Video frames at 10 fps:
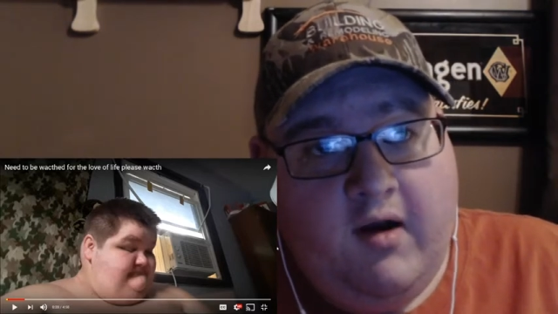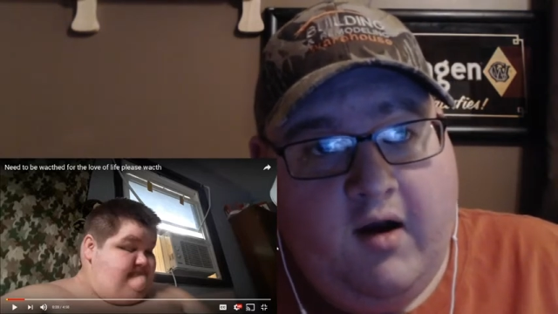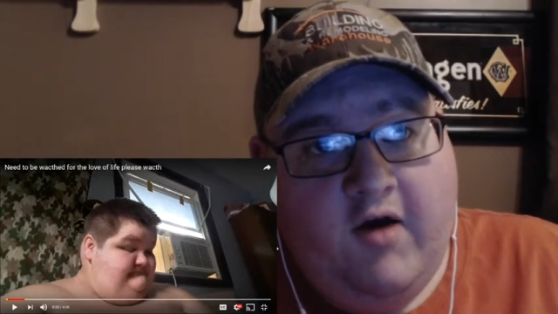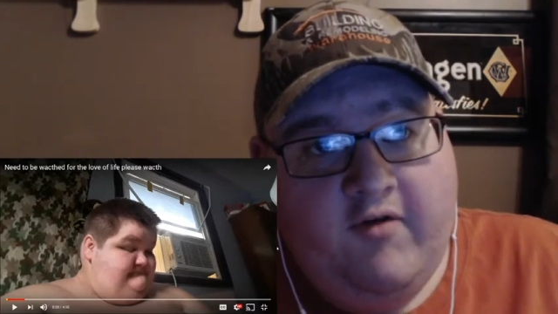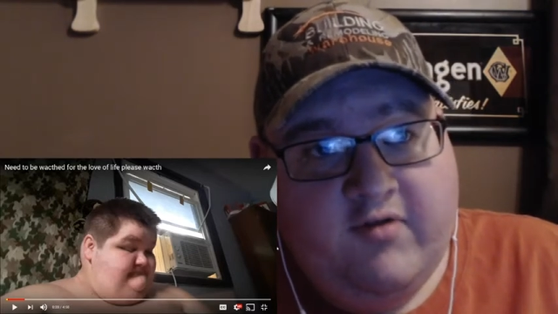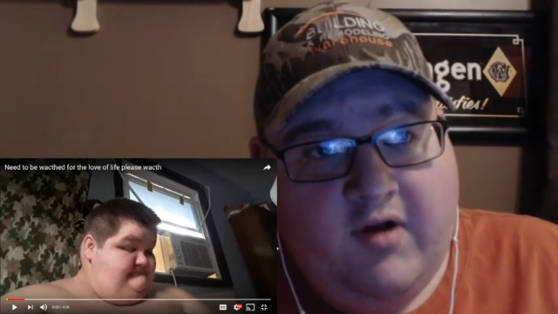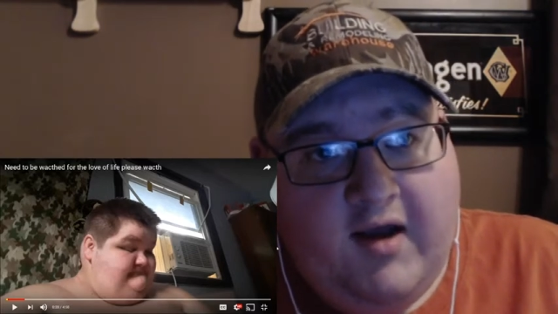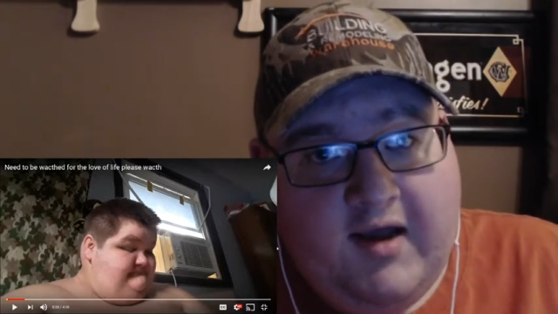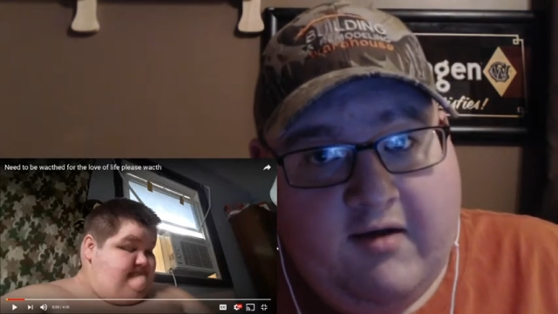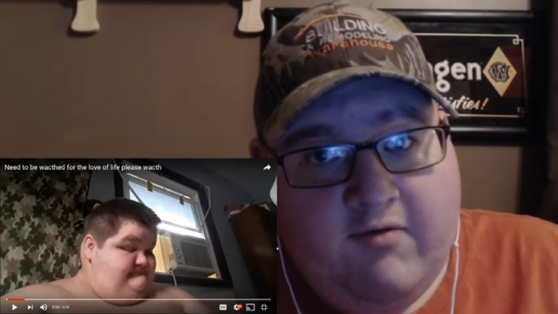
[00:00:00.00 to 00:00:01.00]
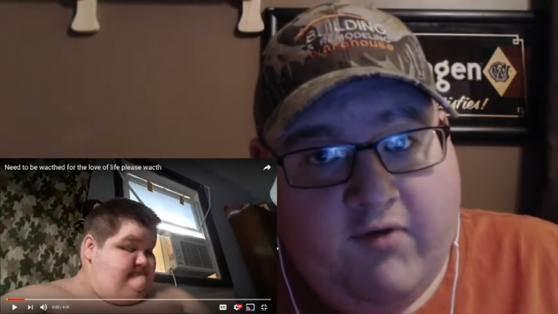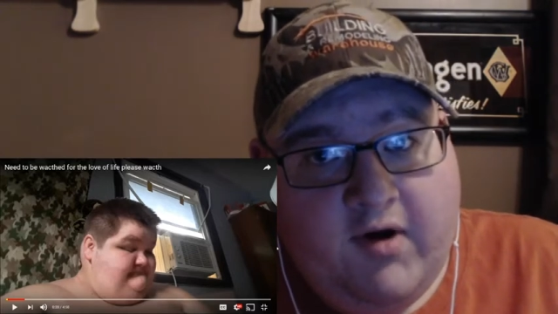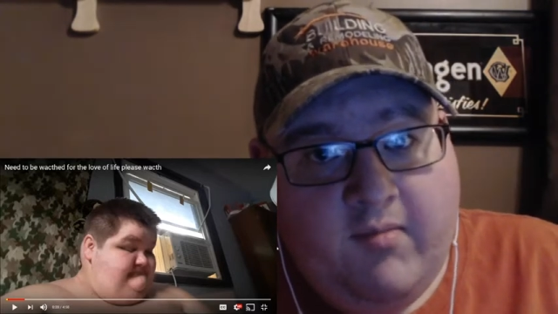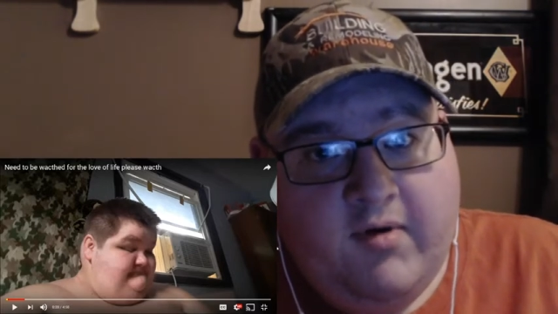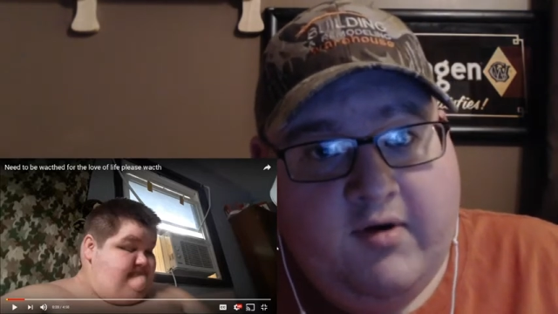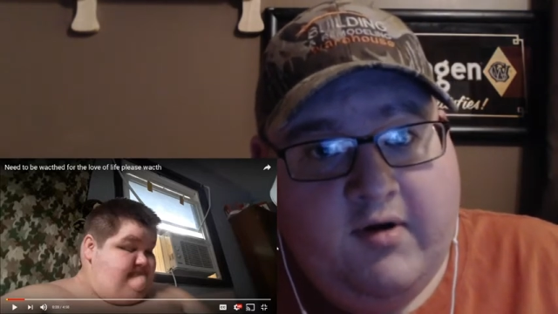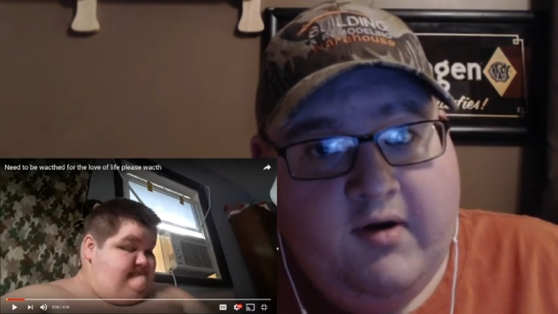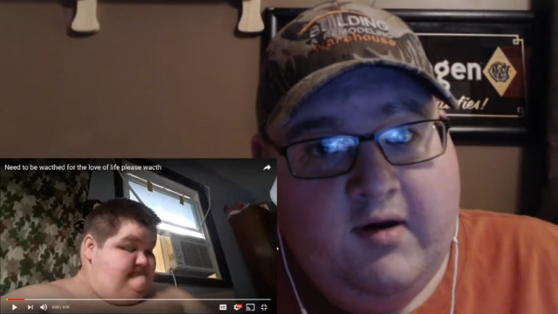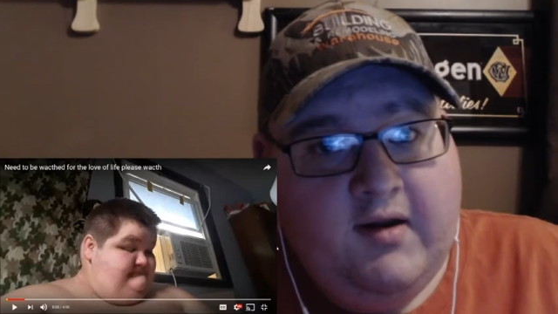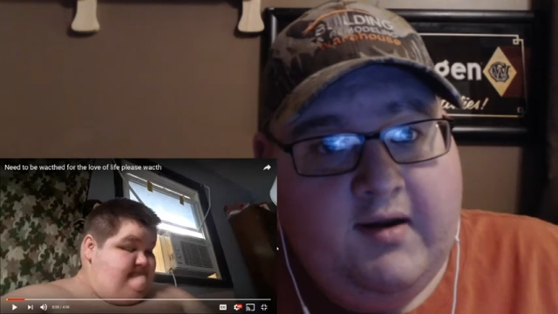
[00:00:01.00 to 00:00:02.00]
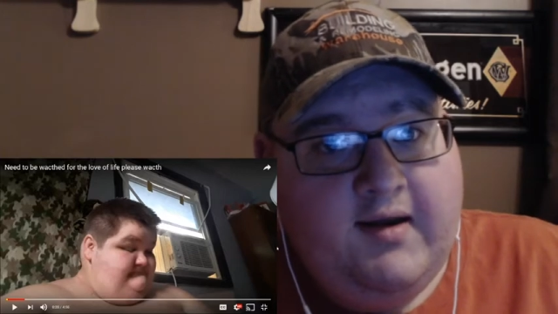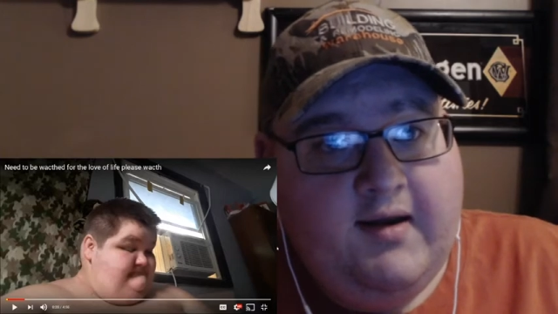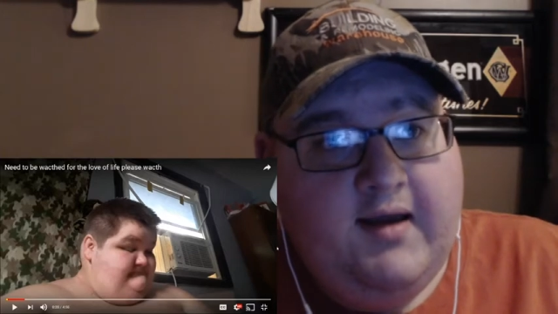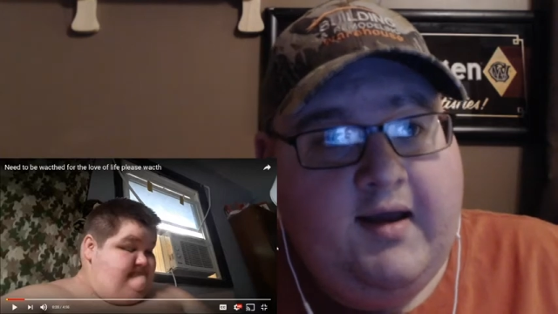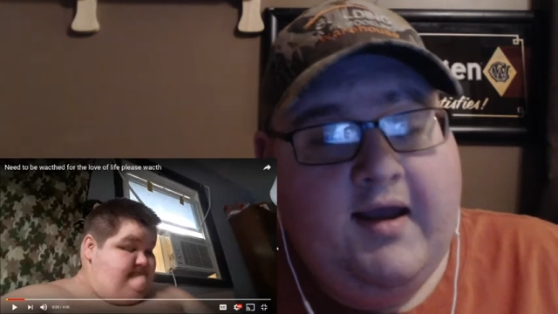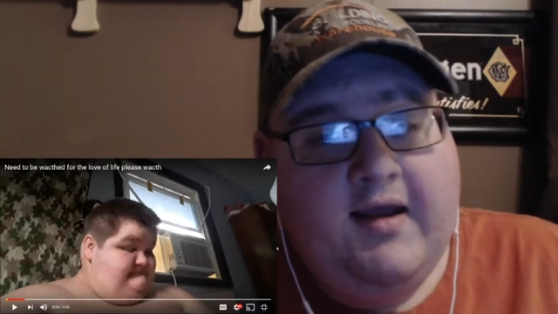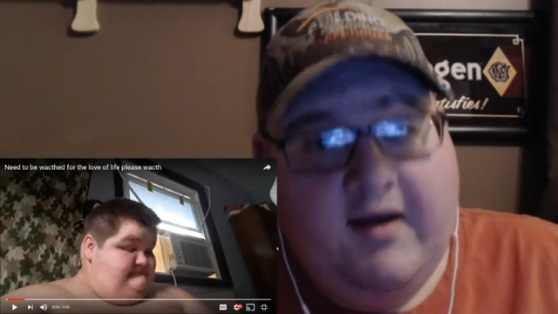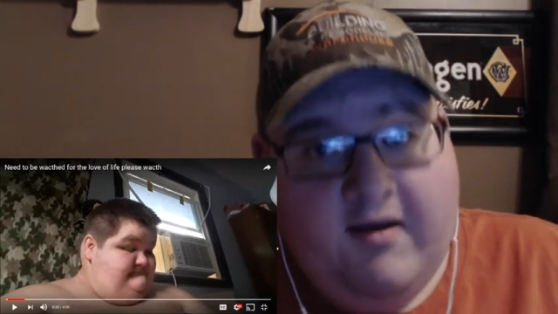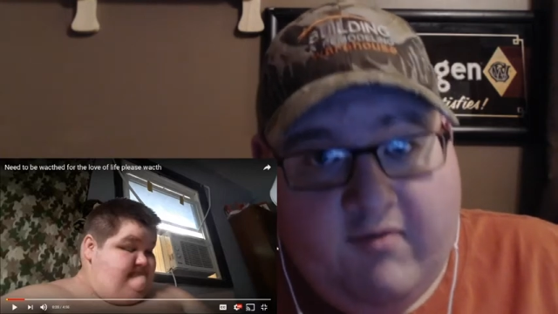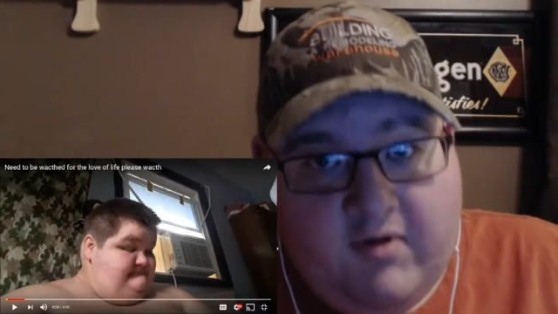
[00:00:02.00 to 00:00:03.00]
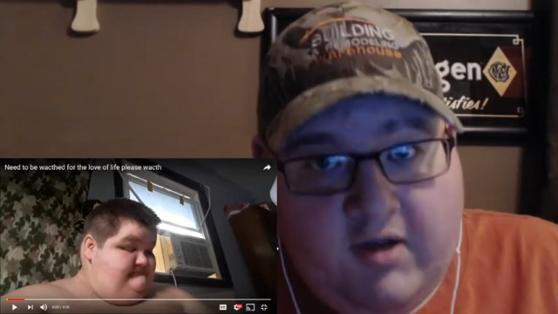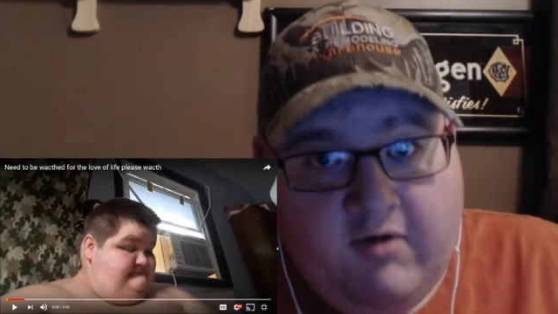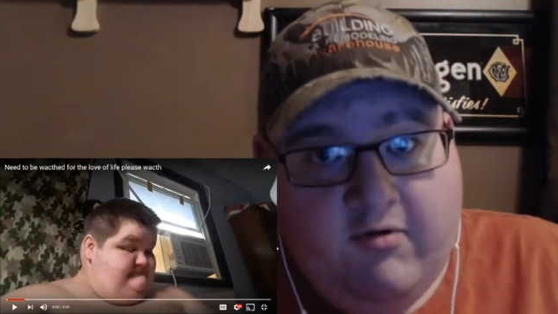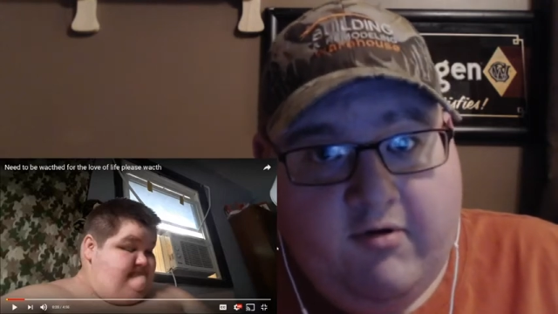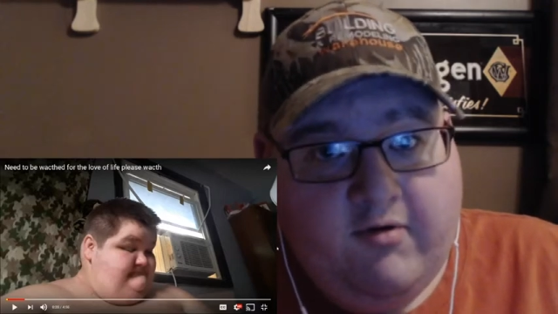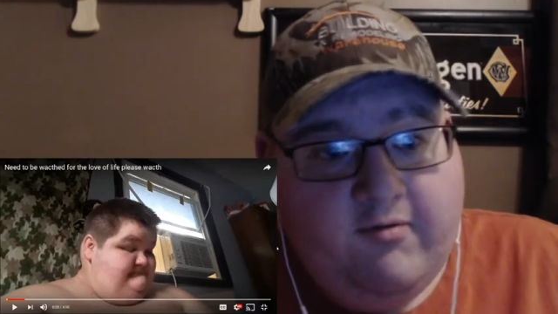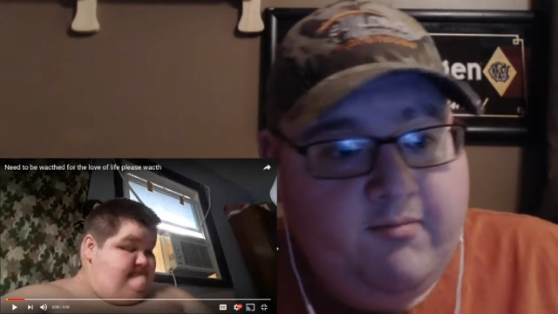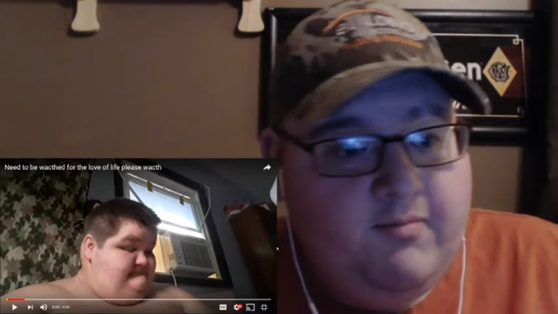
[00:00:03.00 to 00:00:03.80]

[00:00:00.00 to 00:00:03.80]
Speaker 1: lost a leg from it, and it even killed her.